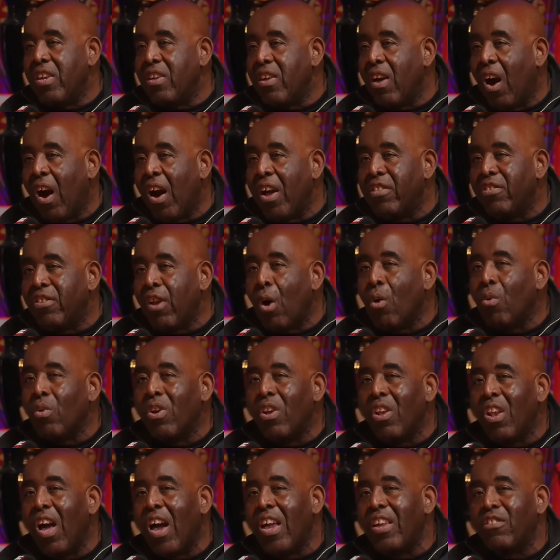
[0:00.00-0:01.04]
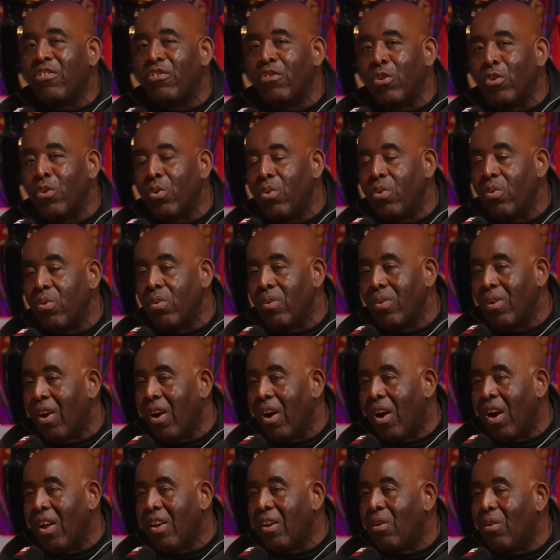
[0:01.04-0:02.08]
I don't like
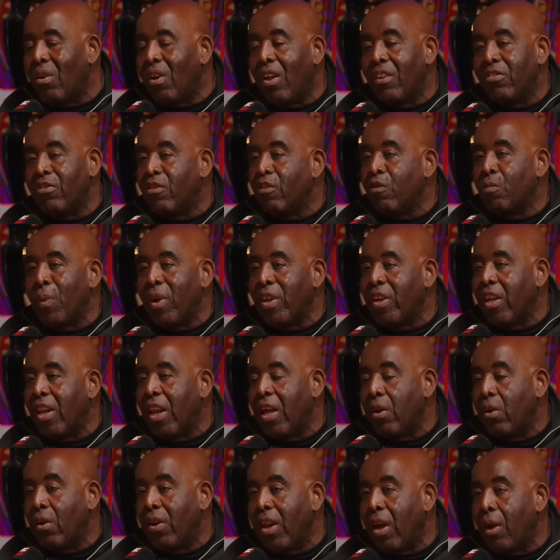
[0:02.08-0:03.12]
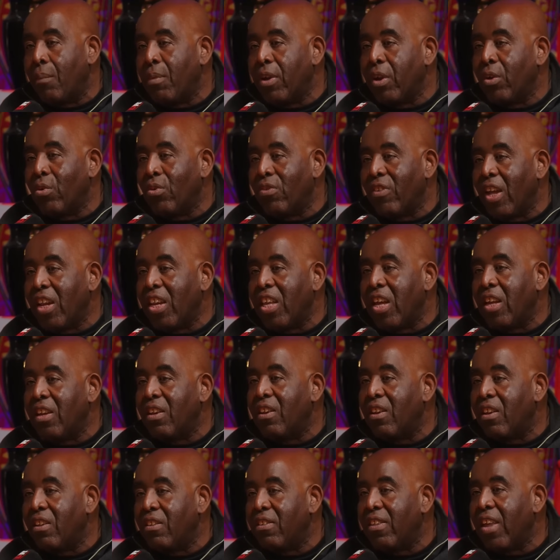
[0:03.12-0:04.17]
to speculate on that, because at the end
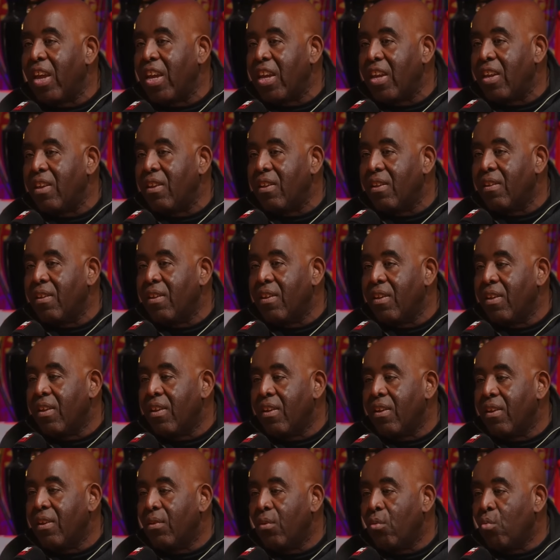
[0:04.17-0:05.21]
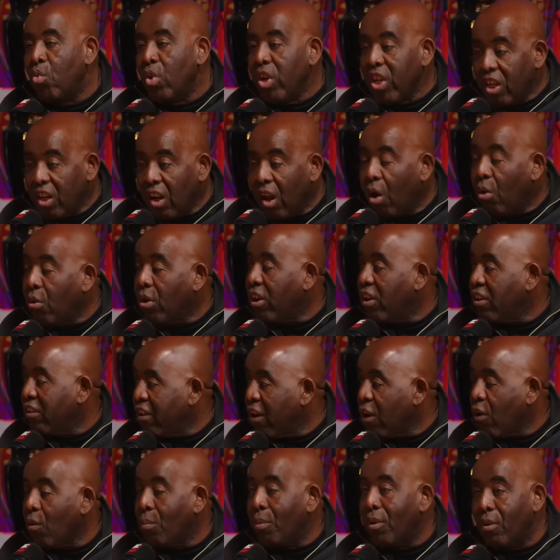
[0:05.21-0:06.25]
of the day, we know that
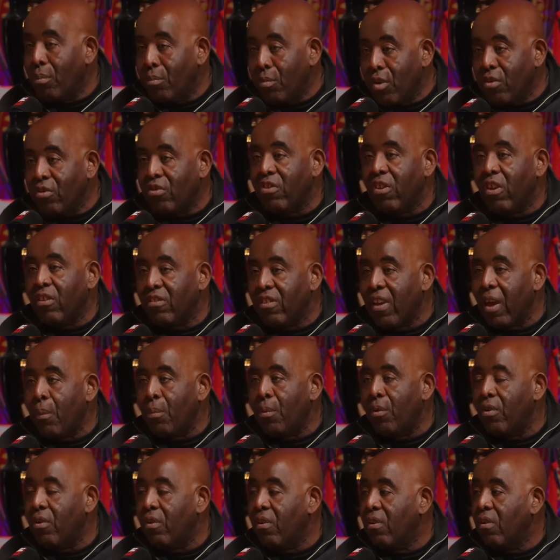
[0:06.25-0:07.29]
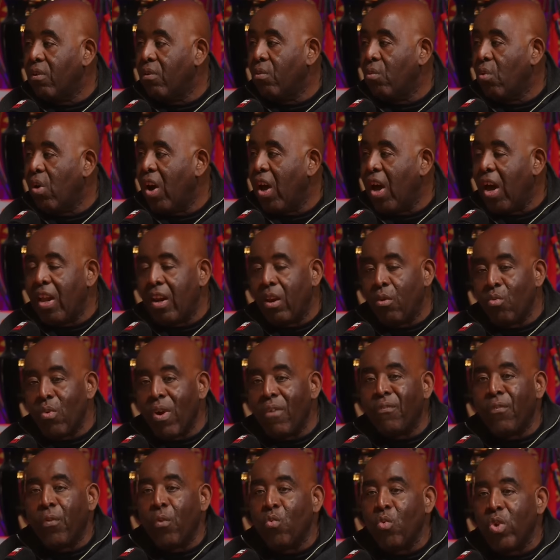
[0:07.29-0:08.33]
terrible abuse does happen, right? And a
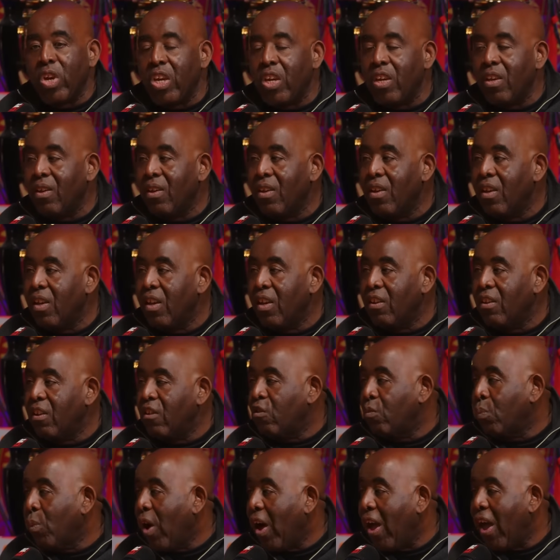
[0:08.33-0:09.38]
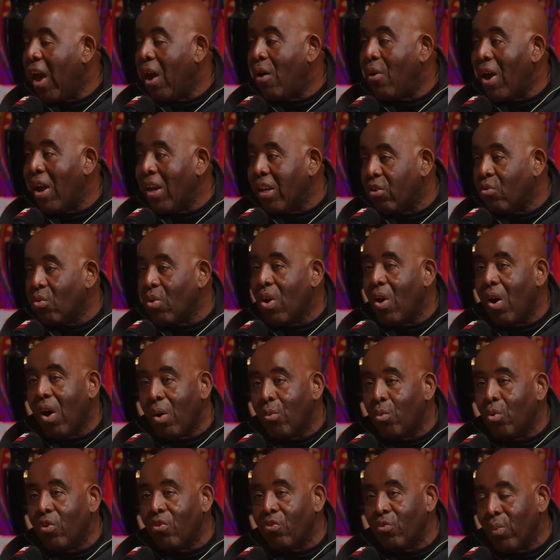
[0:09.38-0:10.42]
referee, despite how angry I
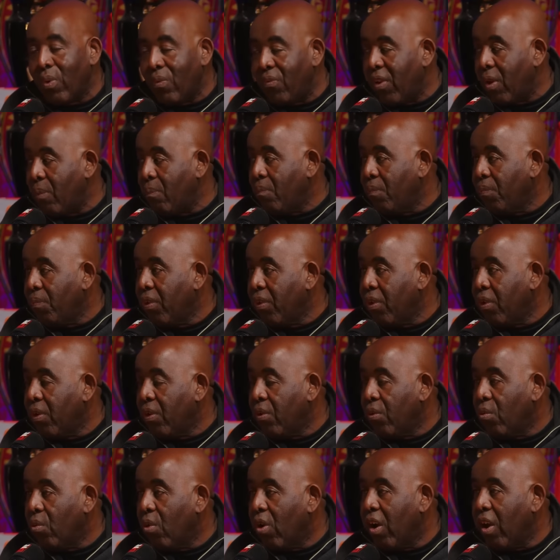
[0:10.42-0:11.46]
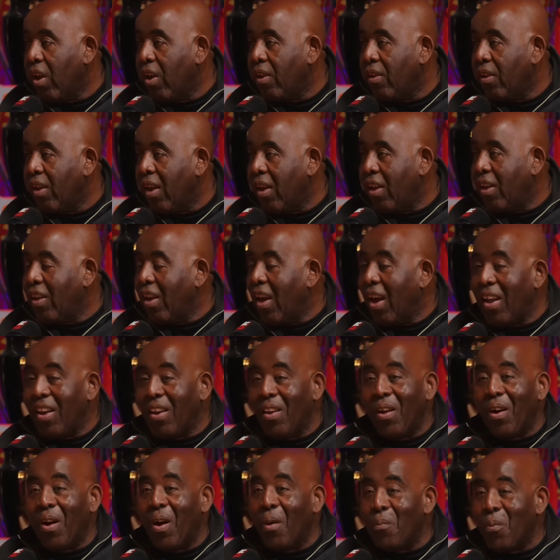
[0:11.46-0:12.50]
was with him, right, and
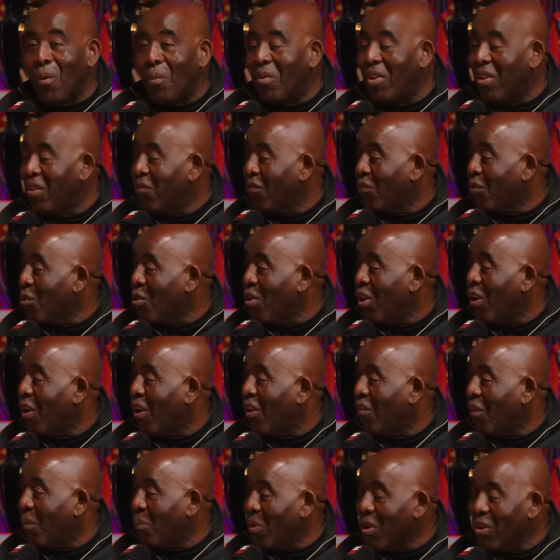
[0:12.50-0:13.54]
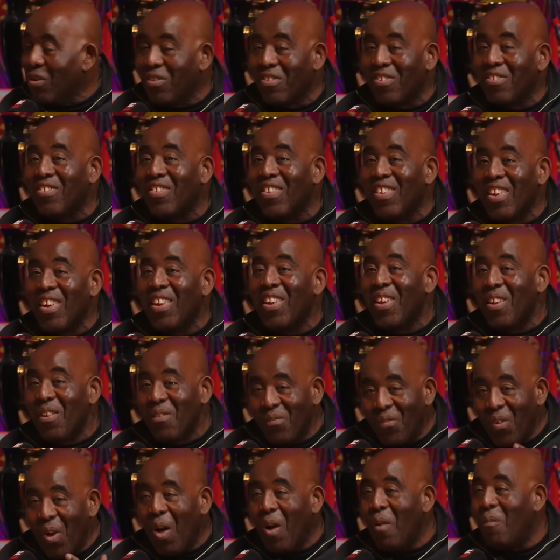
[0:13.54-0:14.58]
I probably threw a lot of abuse
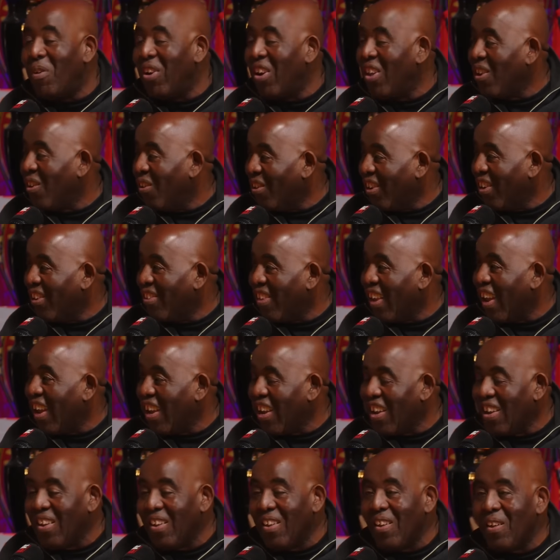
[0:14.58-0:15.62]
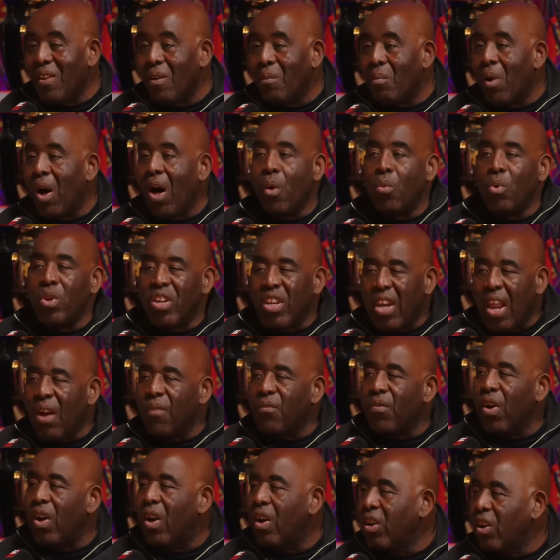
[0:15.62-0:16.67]
verbally on the day, but I would
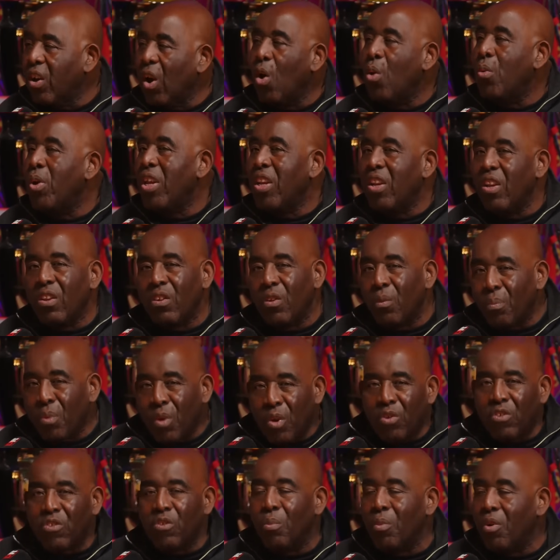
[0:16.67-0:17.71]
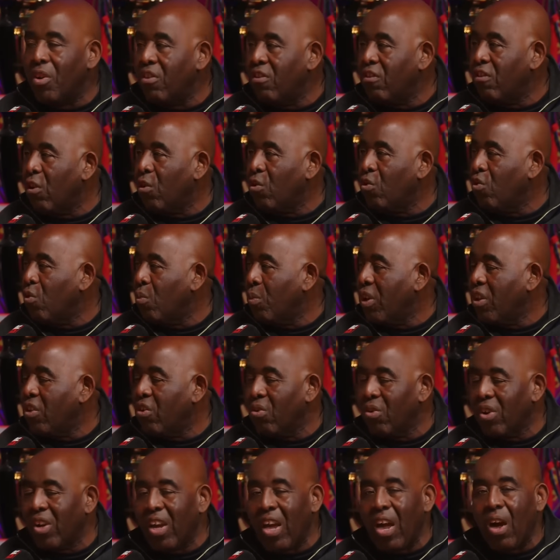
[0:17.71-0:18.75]
never go in and abuse him on his social media
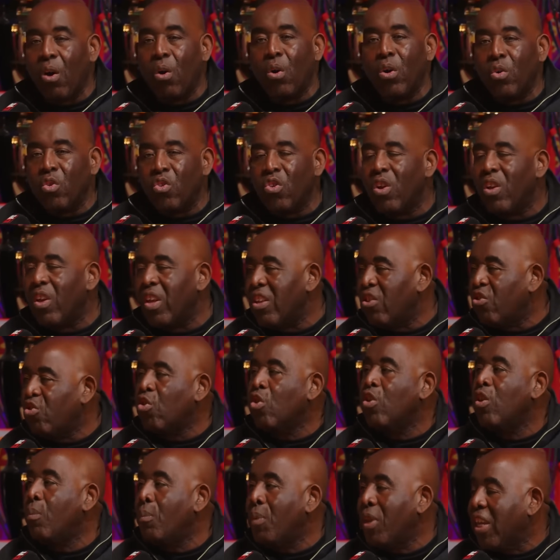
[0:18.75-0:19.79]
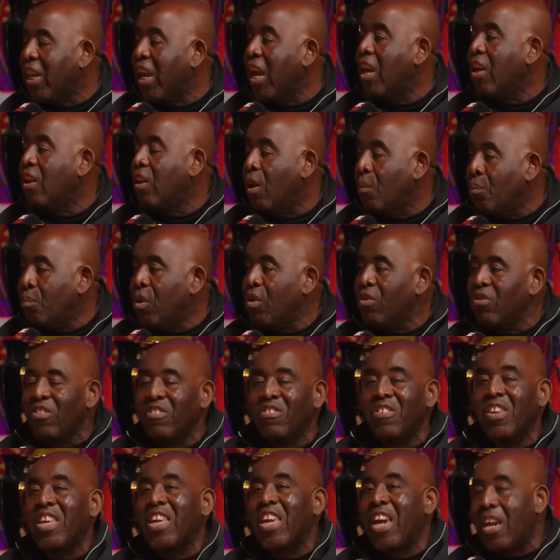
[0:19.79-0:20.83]
account. He shouldn't be getting abused. It's
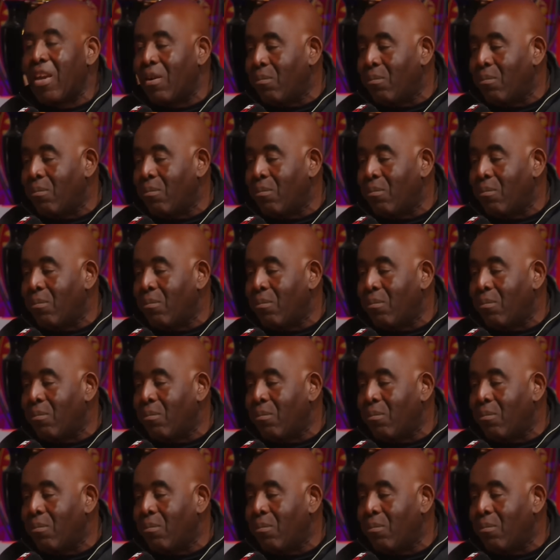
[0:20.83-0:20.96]
a game.